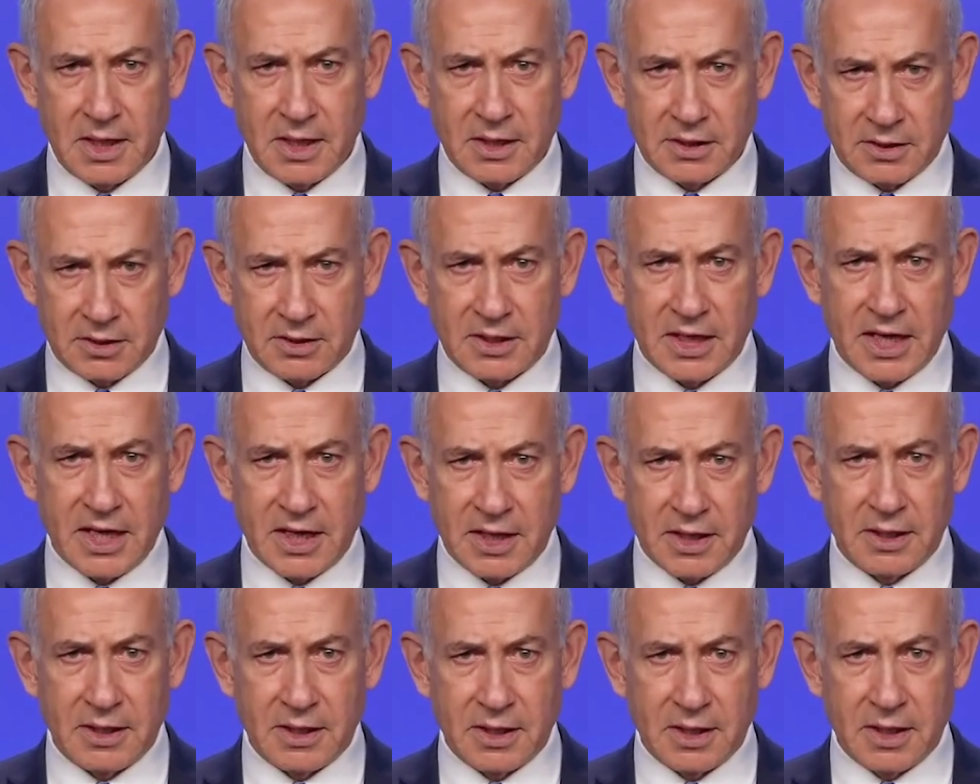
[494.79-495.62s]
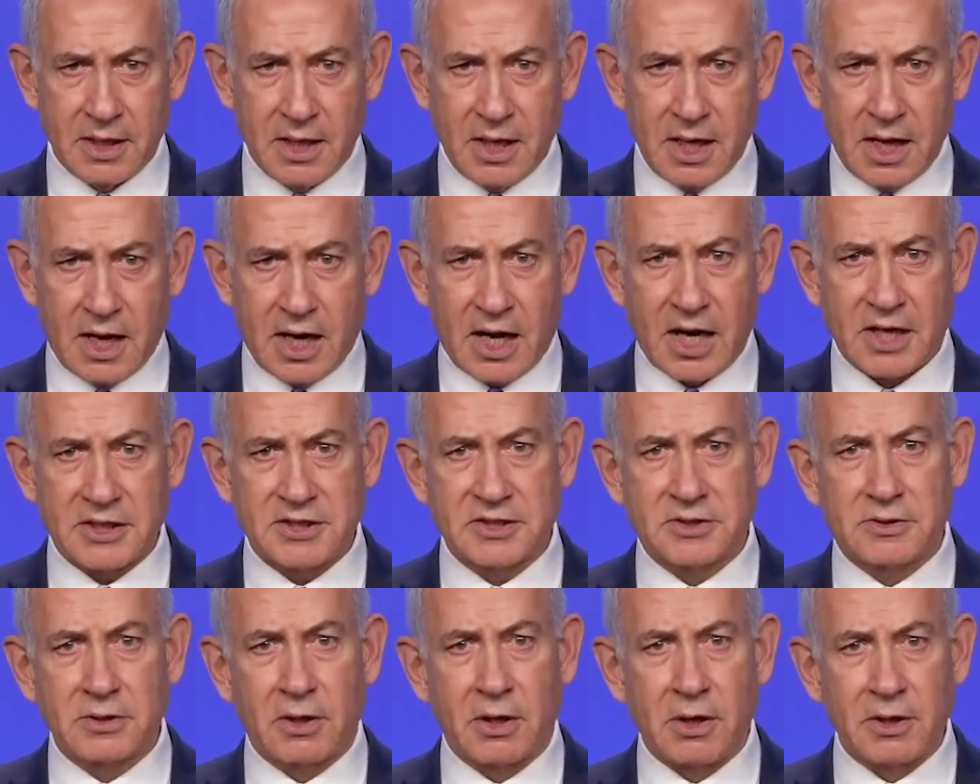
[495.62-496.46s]
Today, our
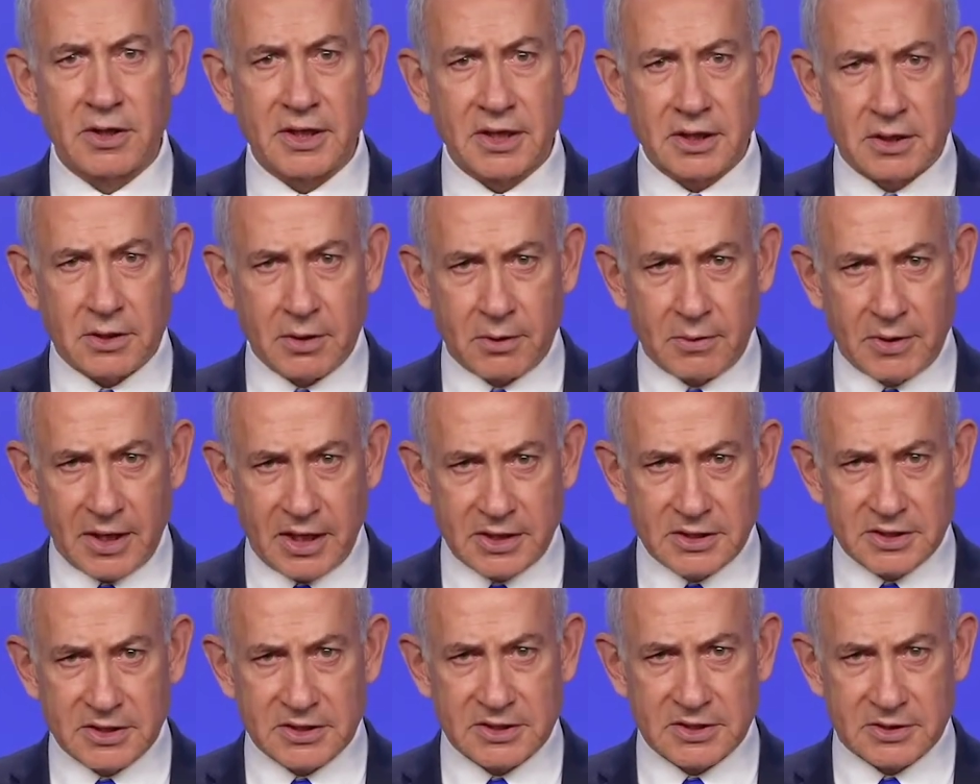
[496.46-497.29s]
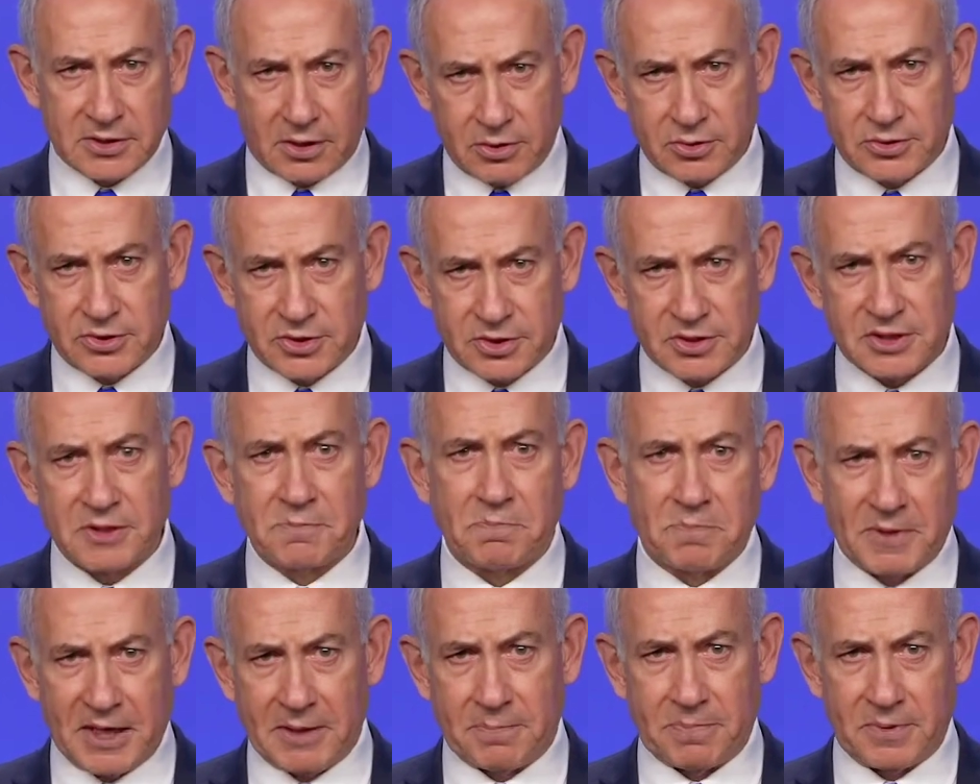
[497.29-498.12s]
strong and courageous soldiers
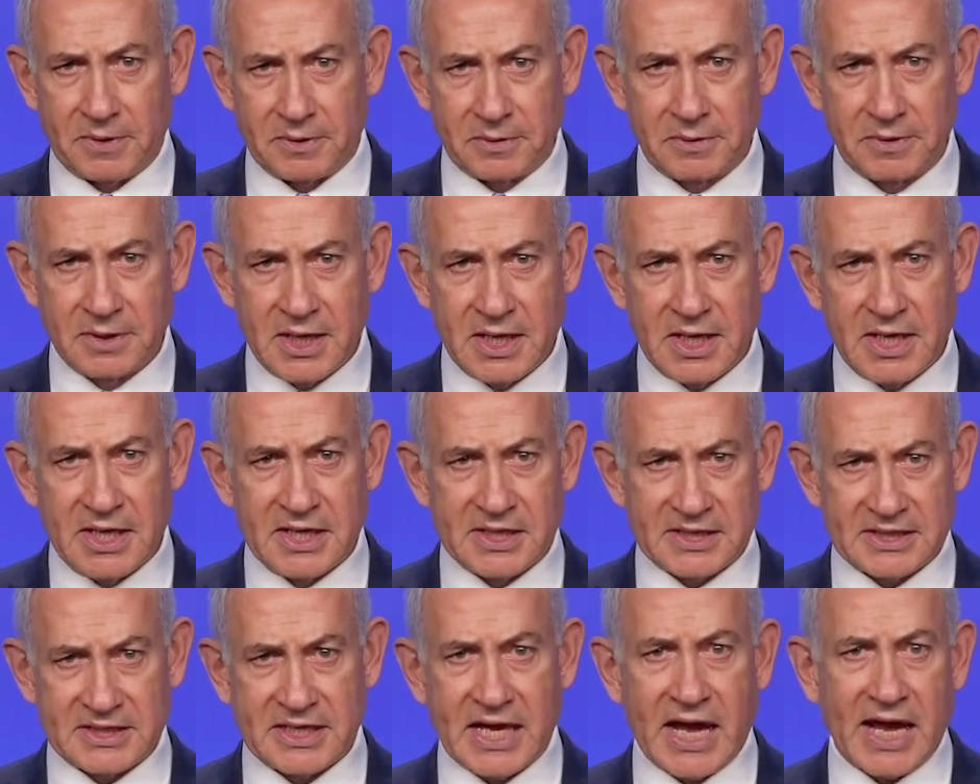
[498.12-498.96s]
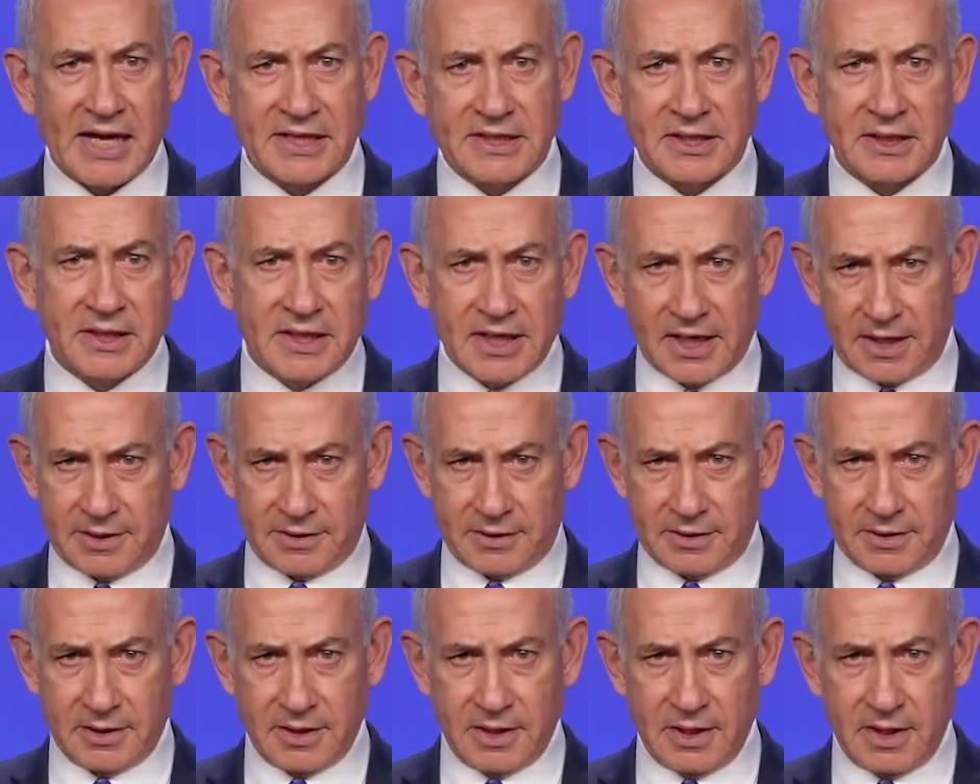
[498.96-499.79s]
and people stand
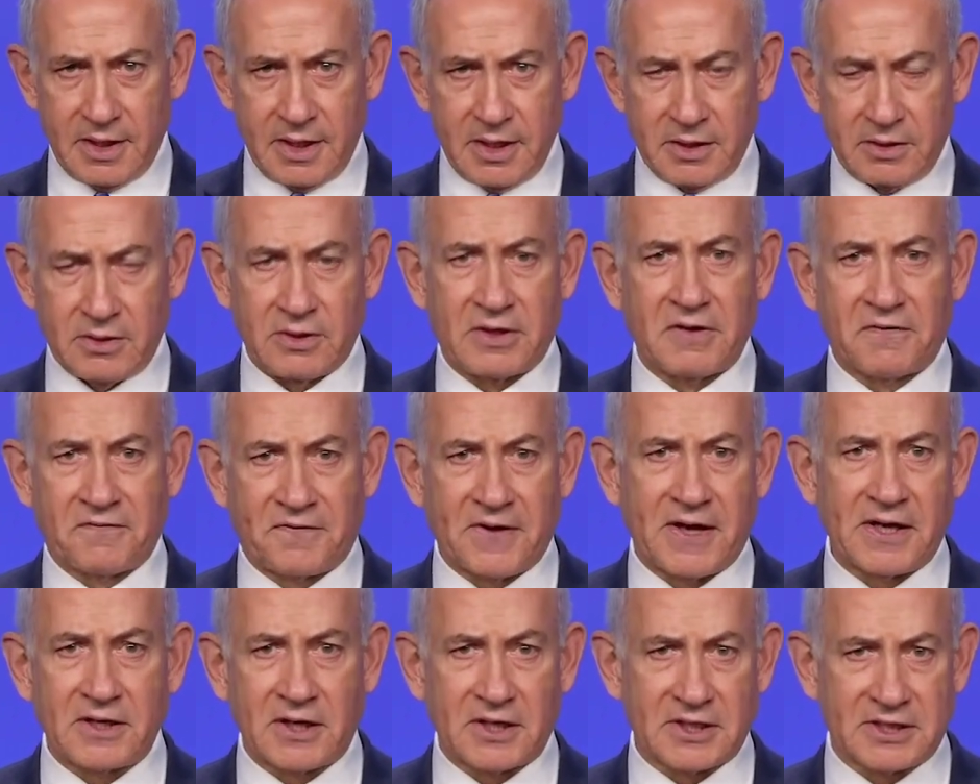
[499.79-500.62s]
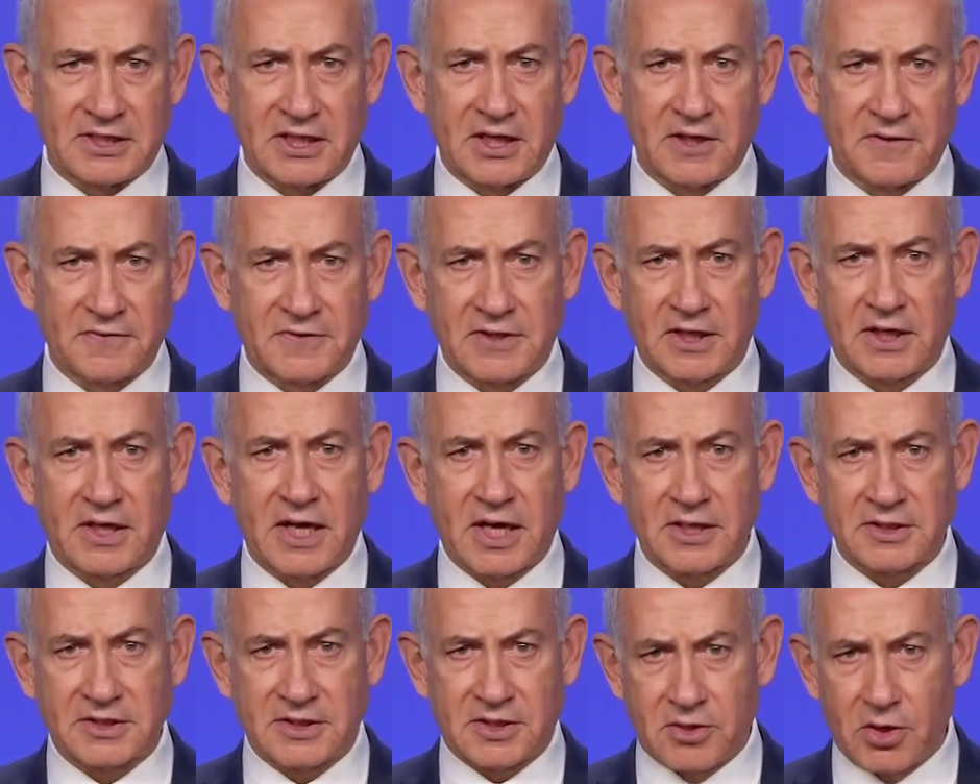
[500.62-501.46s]
together to defend ourselves
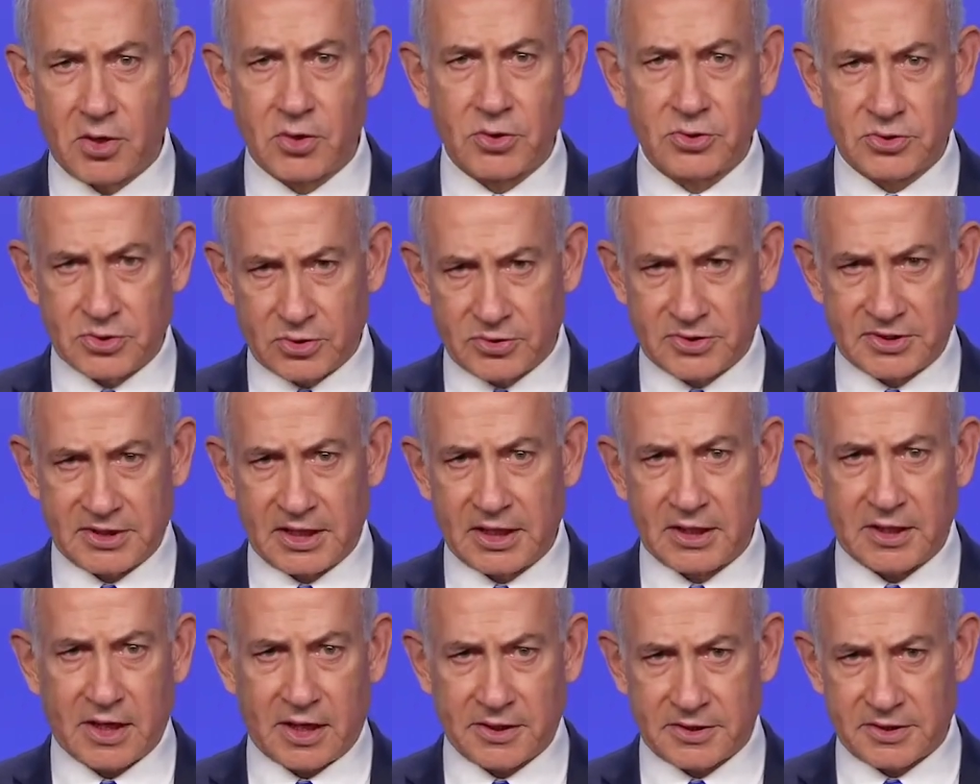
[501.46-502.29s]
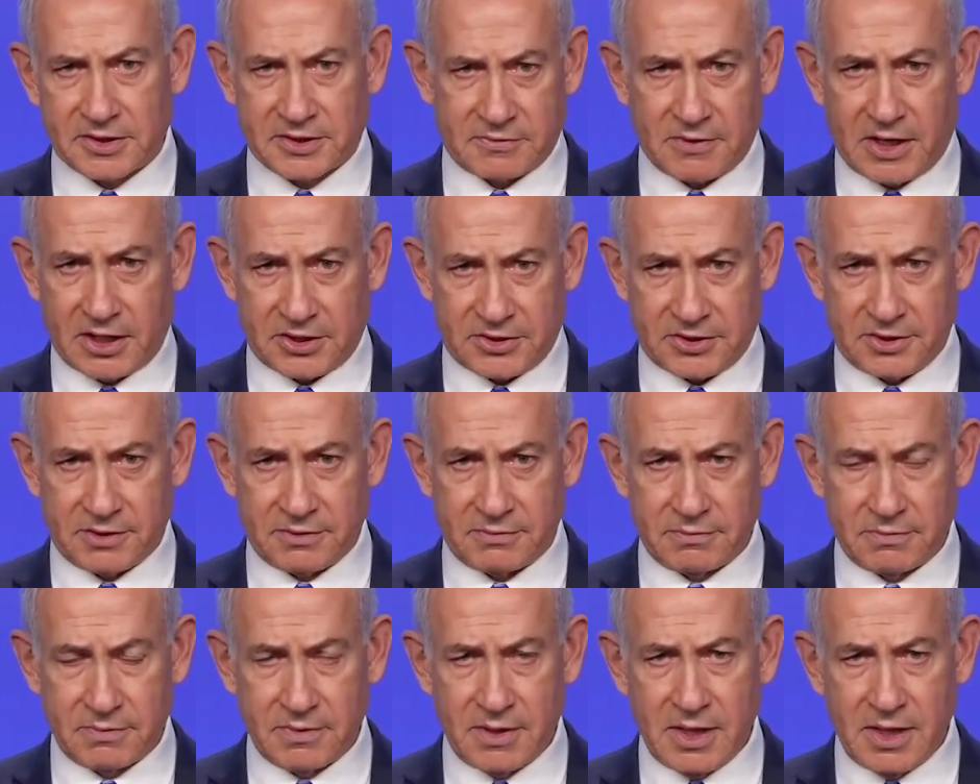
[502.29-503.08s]
against those who seek our destruction.